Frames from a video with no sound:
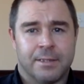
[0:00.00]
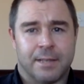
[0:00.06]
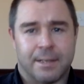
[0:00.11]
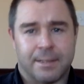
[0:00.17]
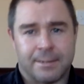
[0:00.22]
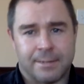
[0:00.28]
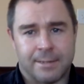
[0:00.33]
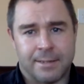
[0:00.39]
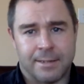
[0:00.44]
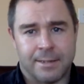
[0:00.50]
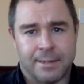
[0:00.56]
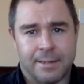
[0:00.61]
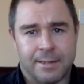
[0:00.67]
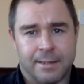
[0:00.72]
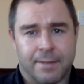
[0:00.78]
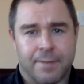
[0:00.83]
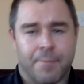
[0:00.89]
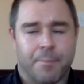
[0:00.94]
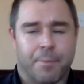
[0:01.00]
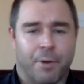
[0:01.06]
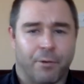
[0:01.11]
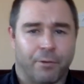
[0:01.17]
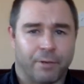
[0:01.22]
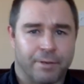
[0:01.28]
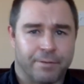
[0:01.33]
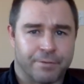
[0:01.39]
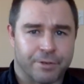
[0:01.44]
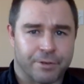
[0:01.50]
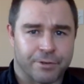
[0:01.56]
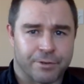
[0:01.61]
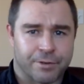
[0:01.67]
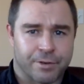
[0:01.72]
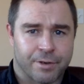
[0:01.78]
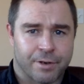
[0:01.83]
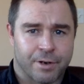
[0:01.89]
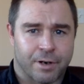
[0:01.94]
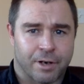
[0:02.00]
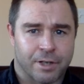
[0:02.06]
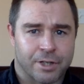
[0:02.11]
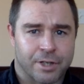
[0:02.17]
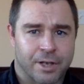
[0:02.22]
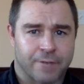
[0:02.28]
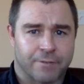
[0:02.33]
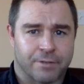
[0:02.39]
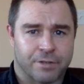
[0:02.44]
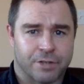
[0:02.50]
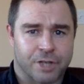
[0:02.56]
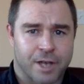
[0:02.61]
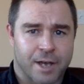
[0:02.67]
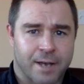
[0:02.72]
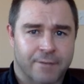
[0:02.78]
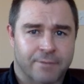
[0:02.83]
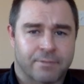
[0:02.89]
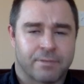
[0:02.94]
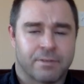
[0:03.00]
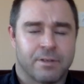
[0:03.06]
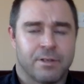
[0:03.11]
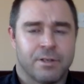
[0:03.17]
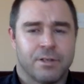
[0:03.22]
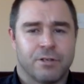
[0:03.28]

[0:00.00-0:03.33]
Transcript: Ideally, both lifters are chest to chest,